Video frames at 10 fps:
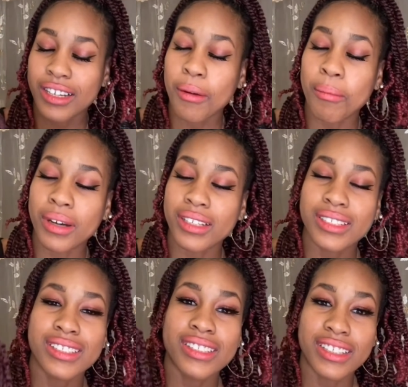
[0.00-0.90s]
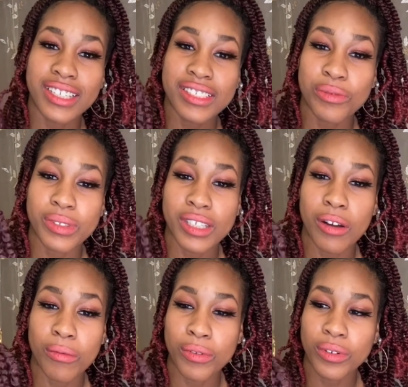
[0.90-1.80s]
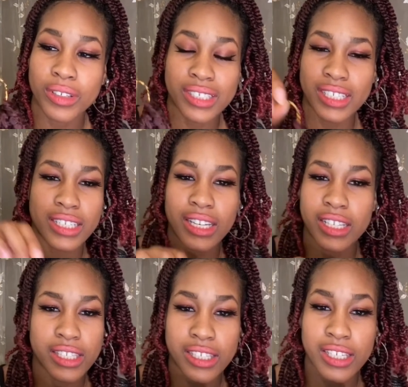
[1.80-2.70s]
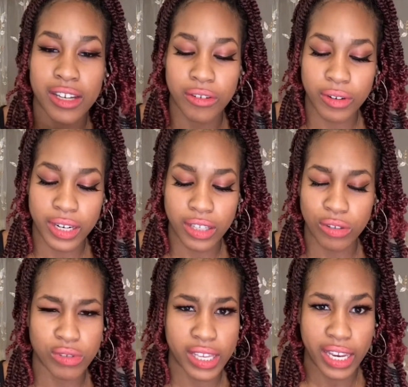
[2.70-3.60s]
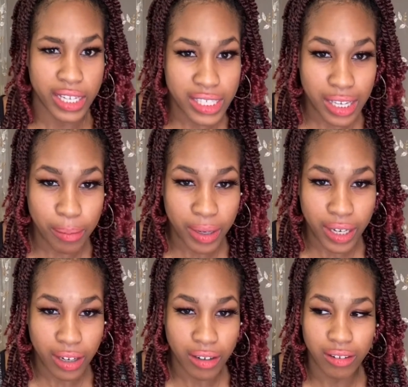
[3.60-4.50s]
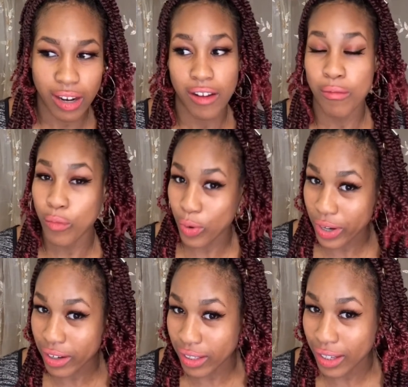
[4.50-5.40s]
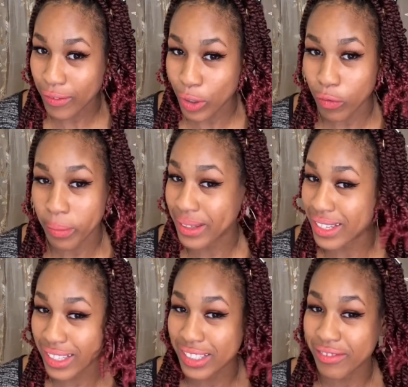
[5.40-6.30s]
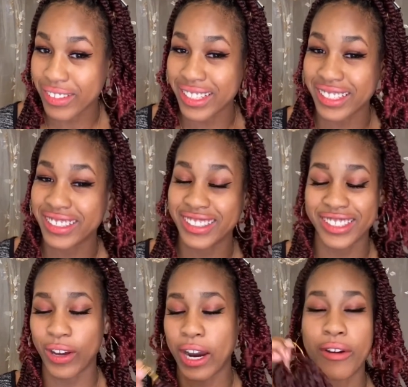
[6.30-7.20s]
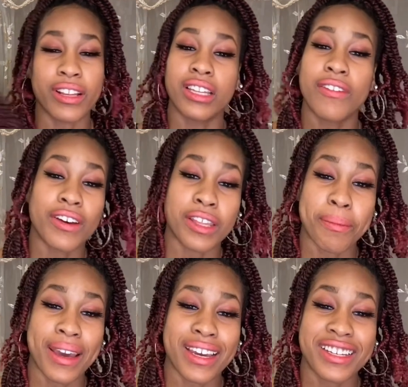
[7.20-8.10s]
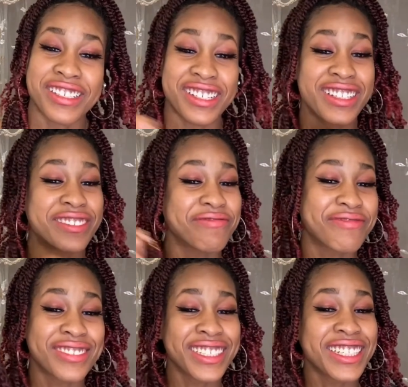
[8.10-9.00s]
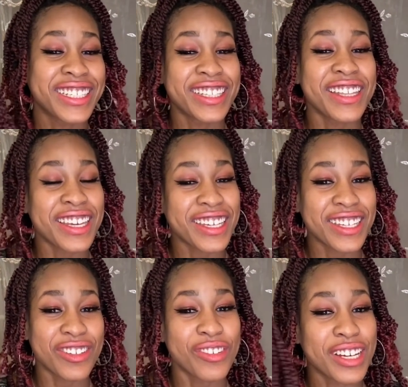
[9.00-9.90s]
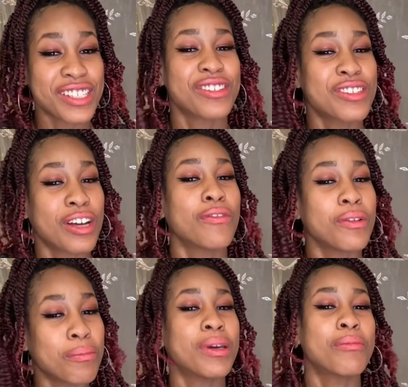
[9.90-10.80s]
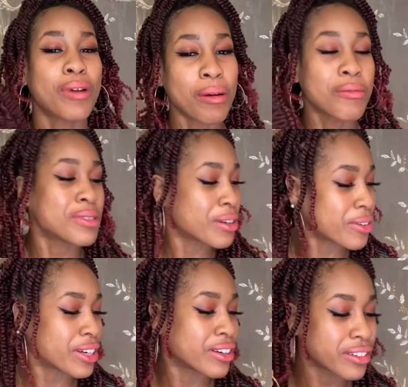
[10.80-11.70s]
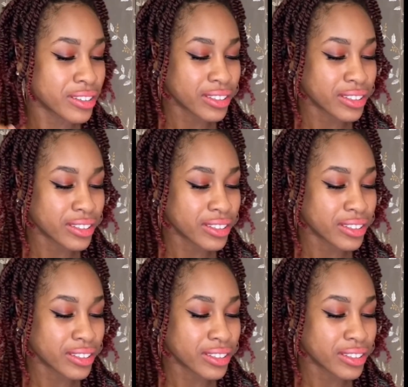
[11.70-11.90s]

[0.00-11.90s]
but this was helpful because it didn't detangle. I didn't lose any type of hair. I have more hair left over because of it. So I already love how they packaged it. Thank you. You guys are solving big problems out here.